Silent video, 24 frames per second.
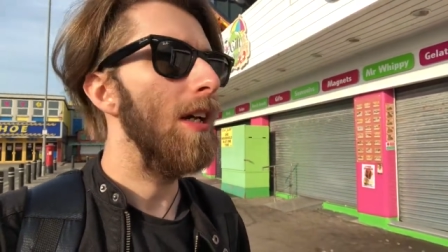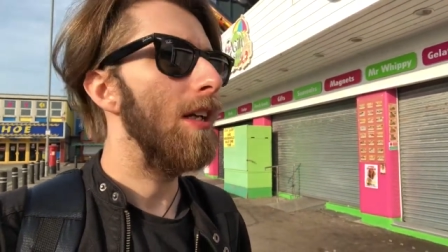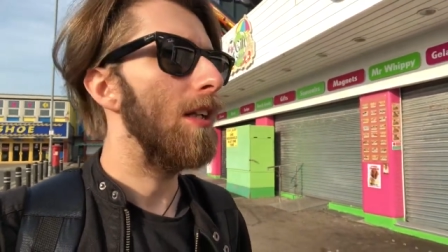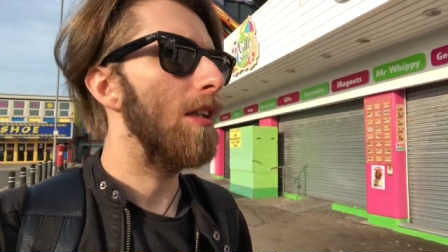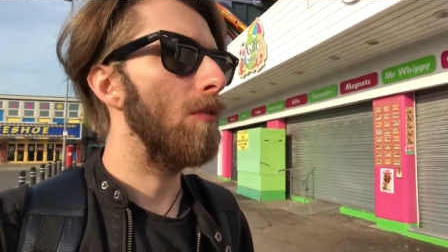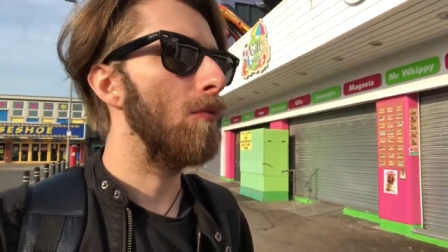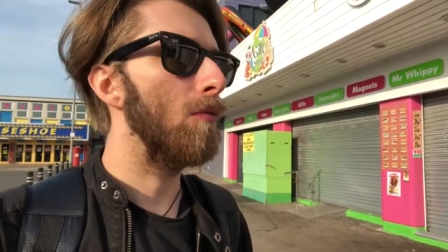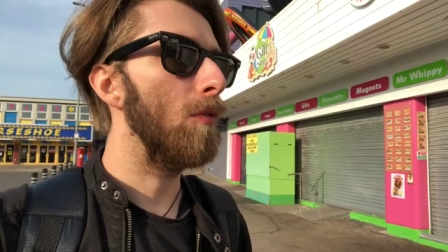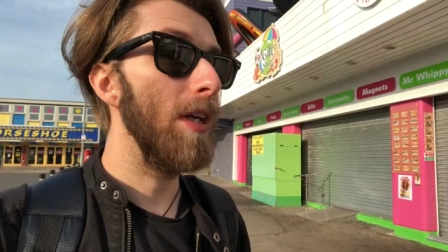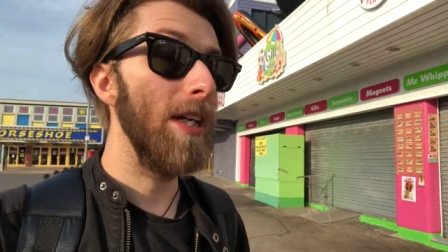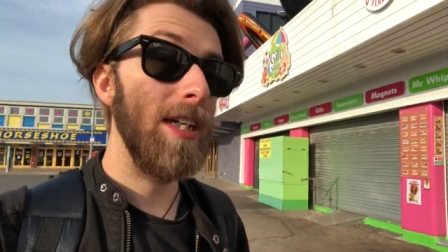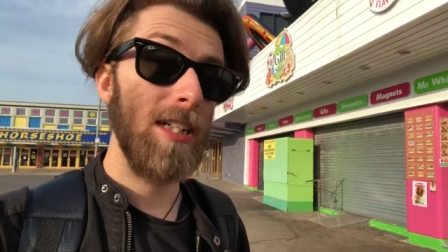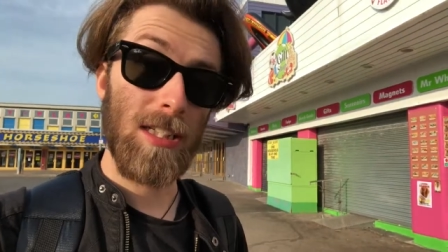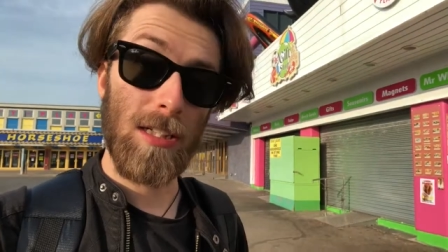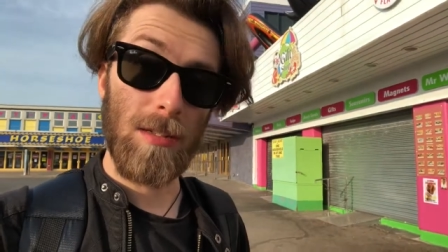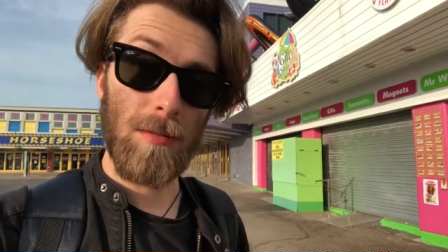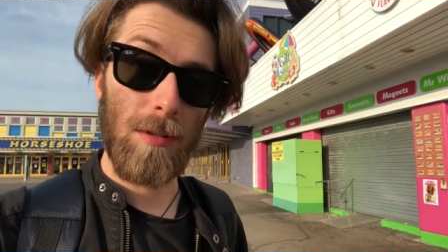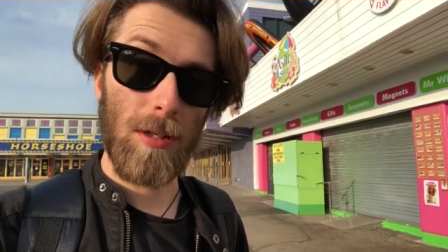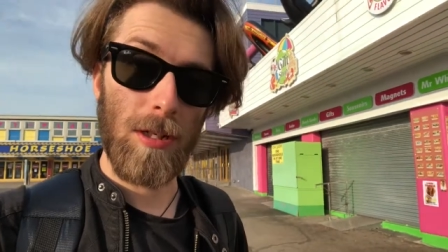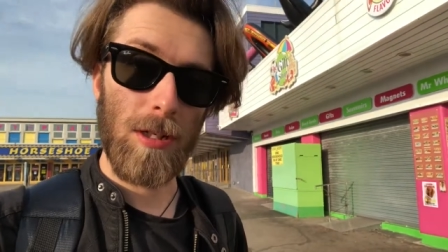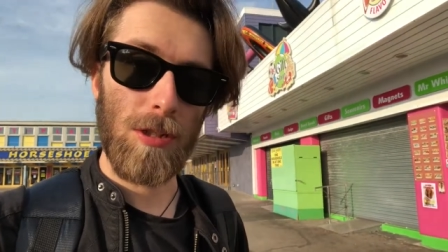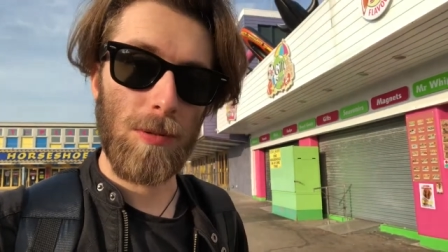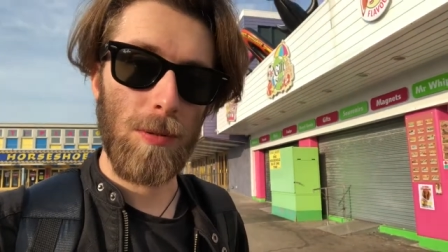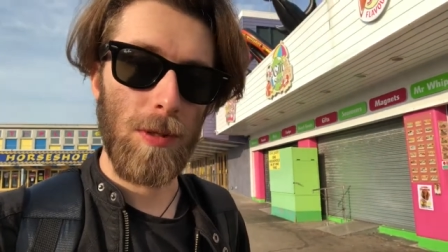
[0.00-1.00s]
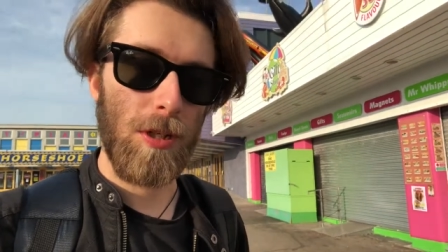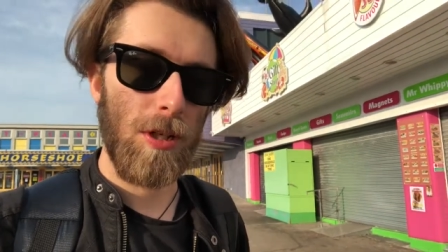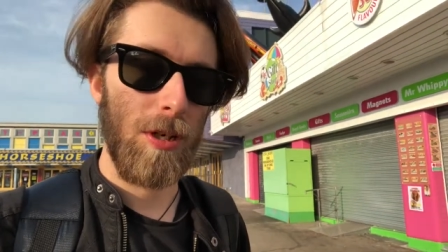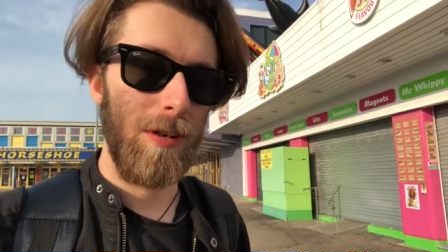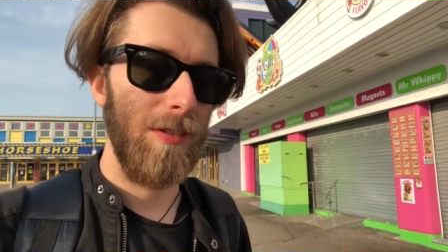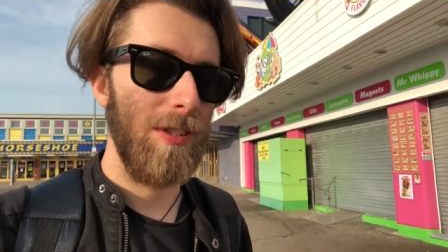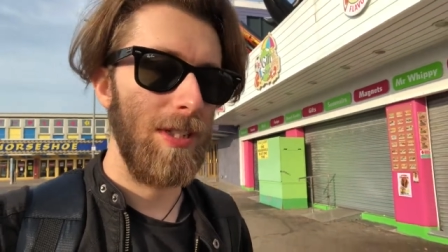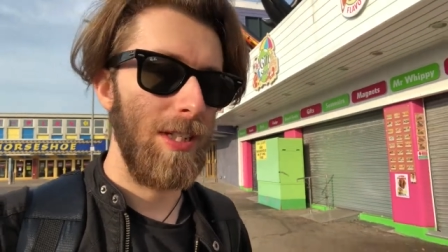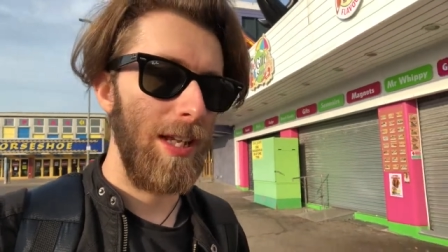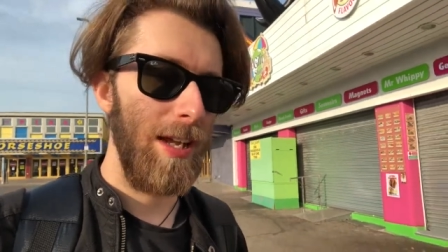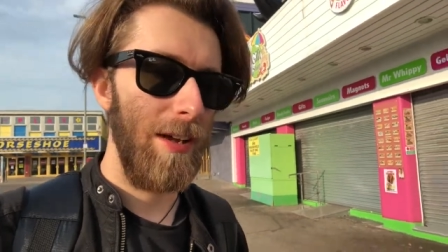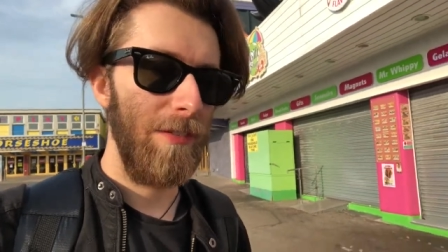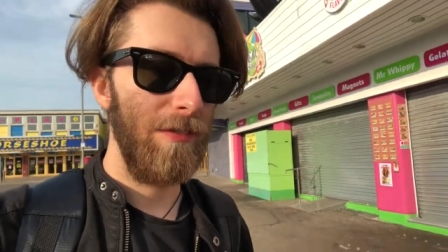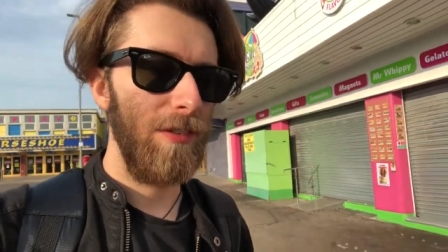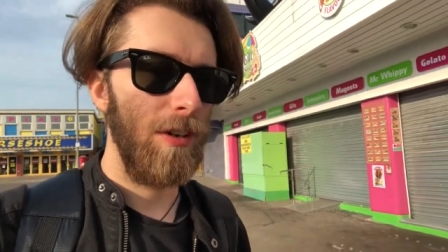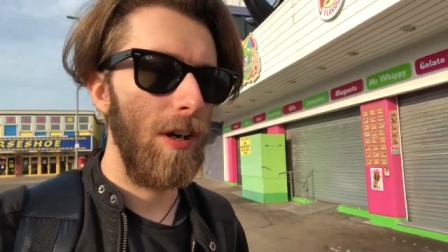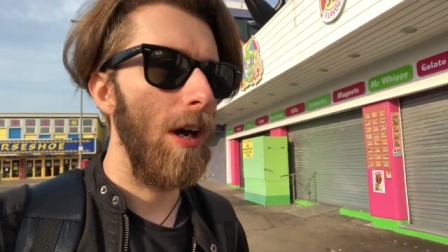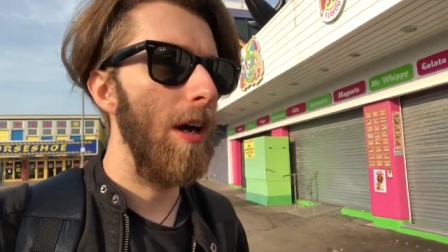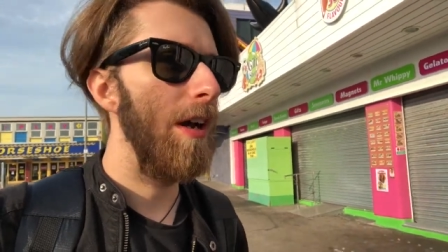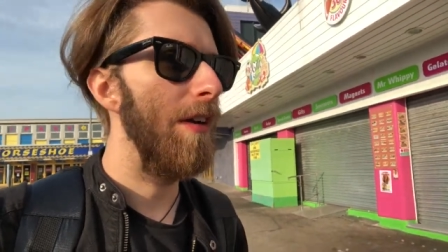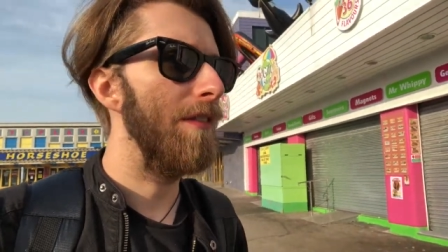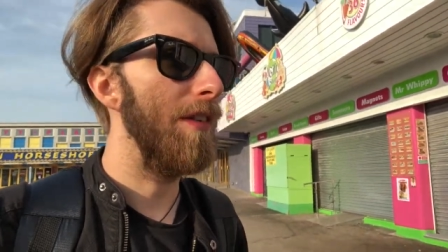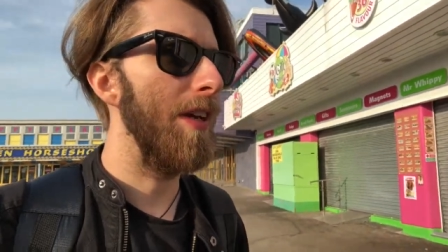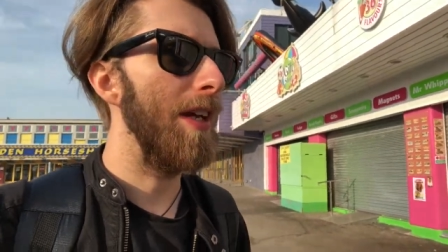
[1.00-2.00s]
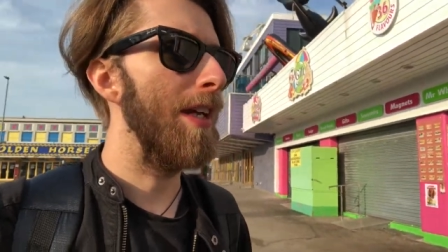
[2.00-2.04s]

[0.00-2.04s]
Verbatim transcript: The reason I'm going to switch over to the F five